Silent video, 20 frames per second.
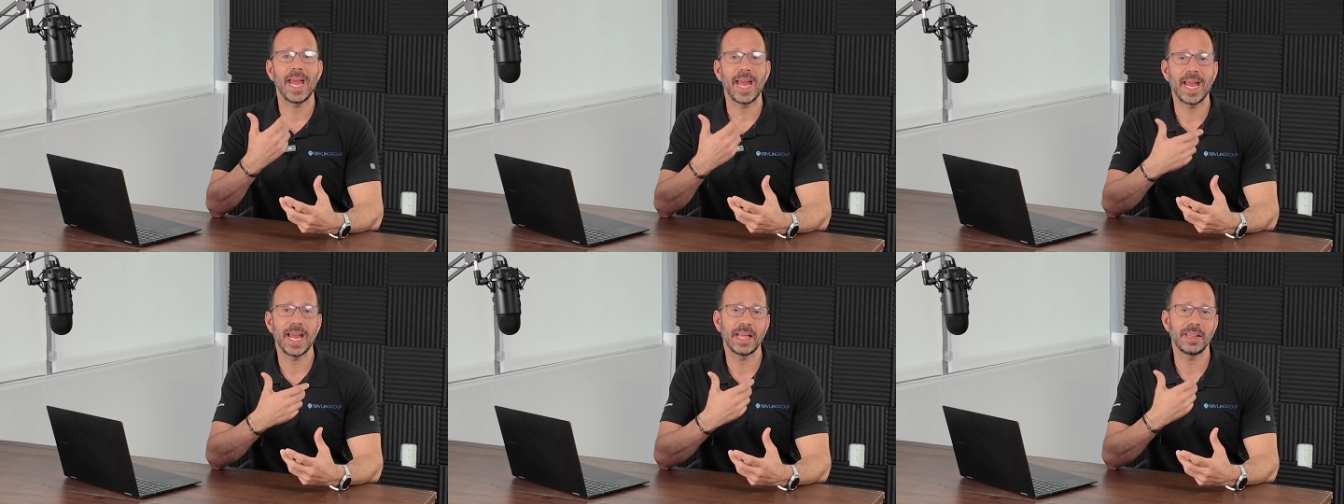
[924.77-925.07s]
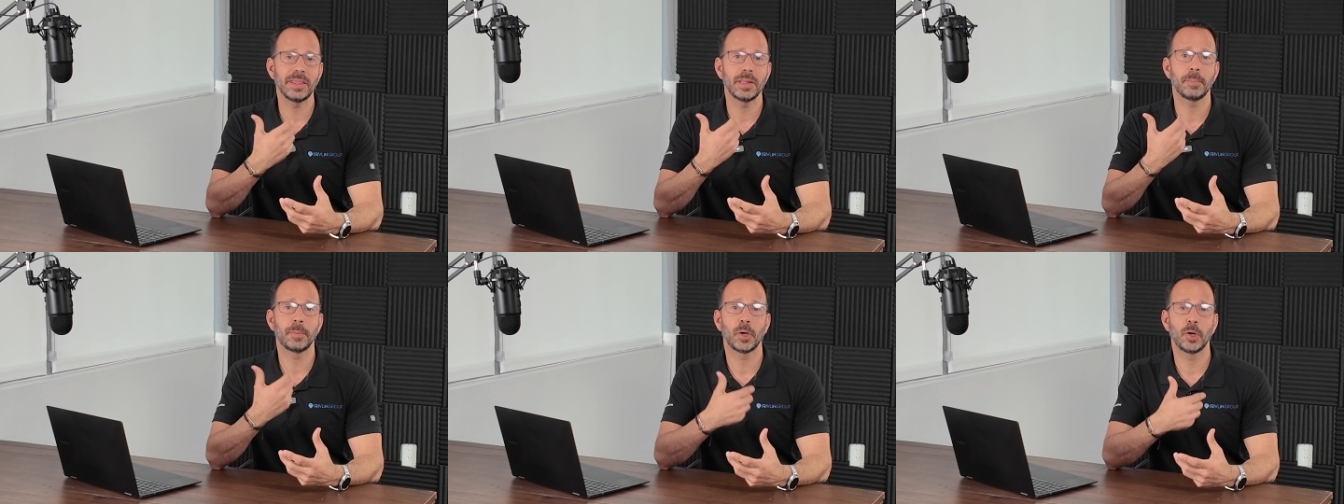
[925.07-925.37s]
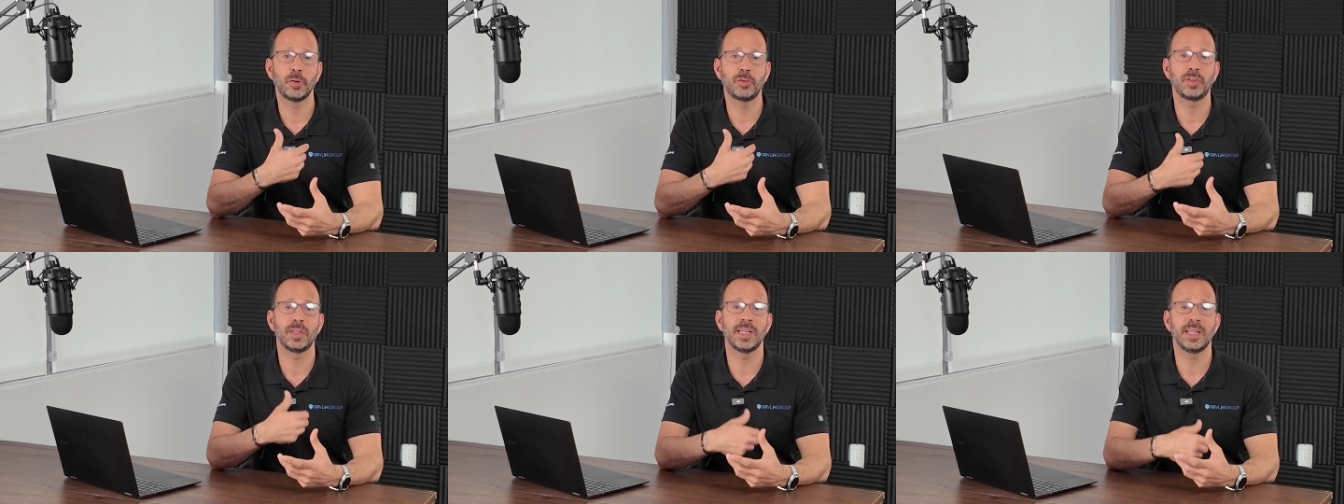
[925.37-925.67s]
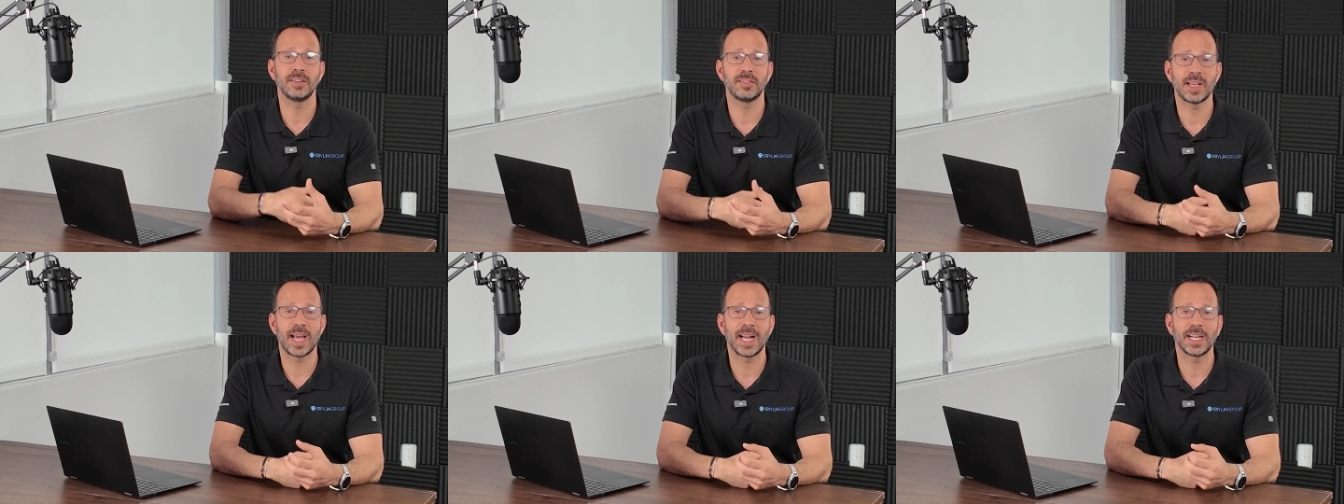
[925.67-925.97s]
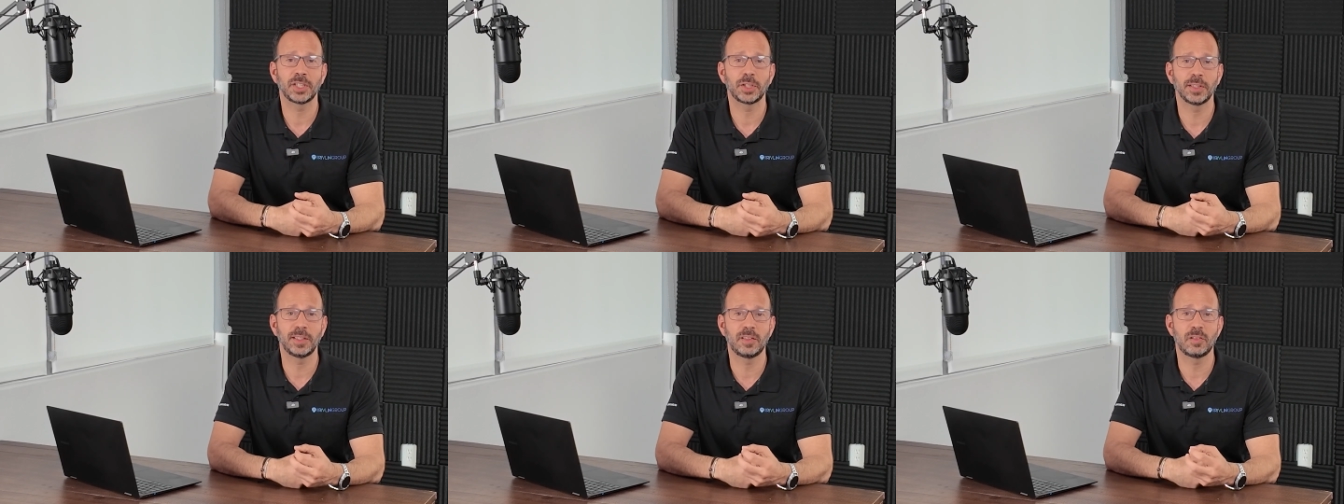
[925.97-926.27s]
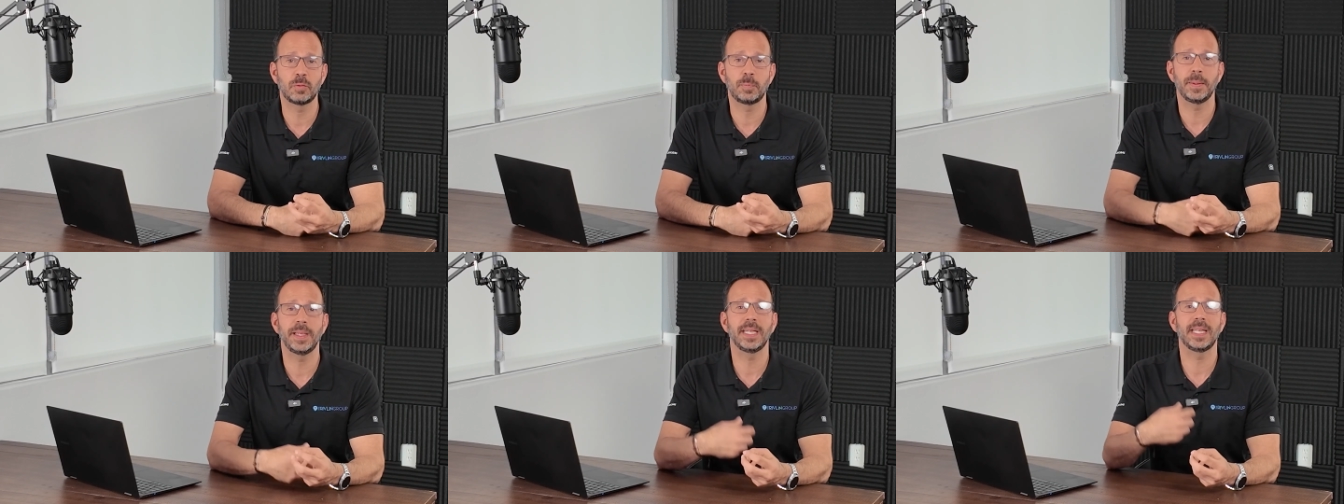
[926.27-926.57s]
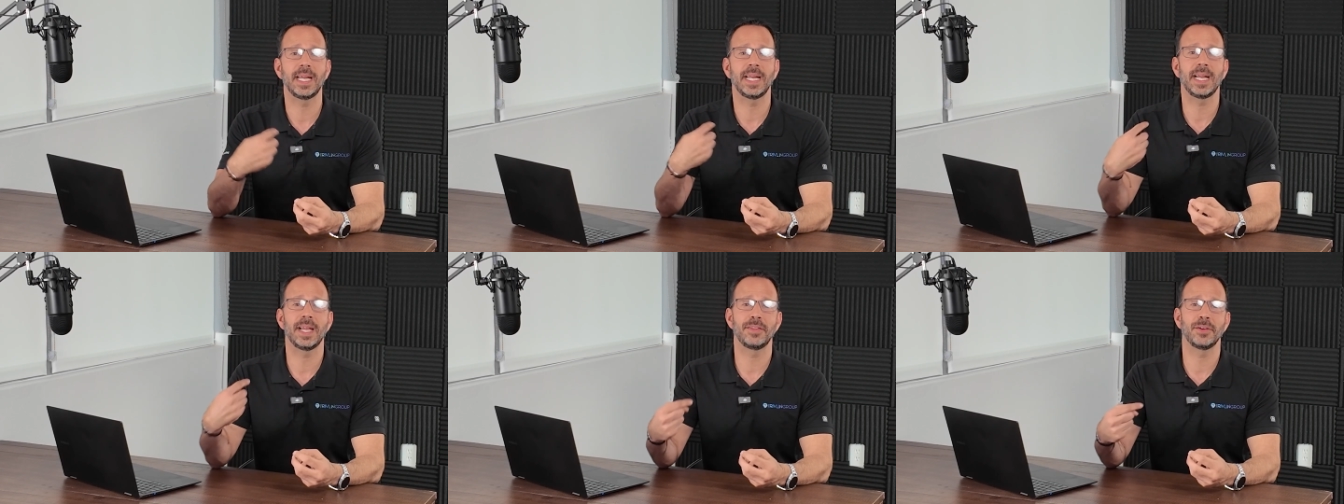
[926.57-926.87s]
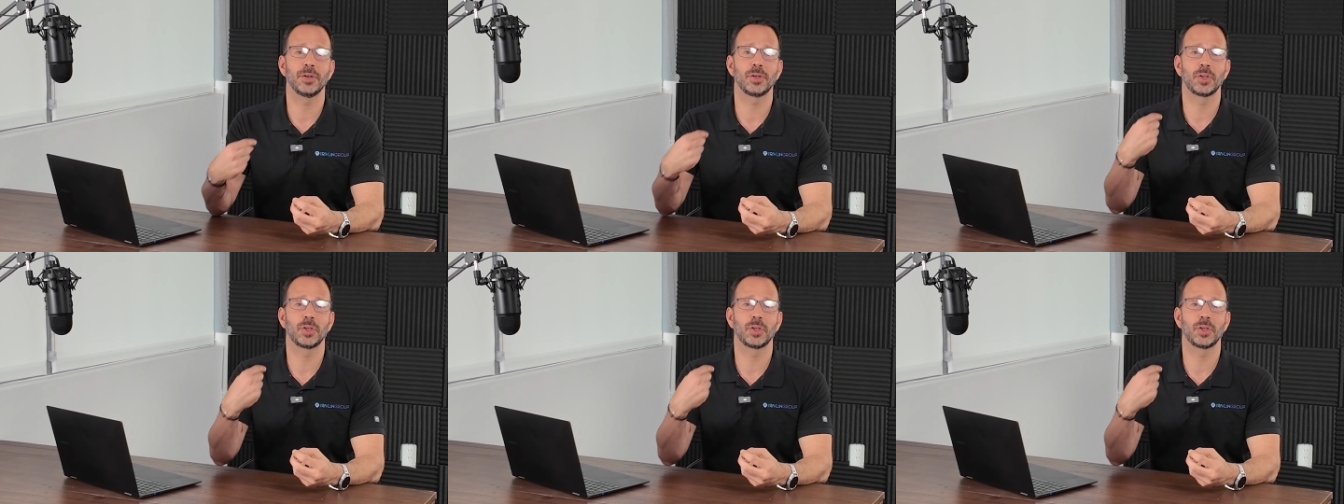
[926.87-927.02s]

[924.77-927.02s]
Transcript: and the person is actually speaking and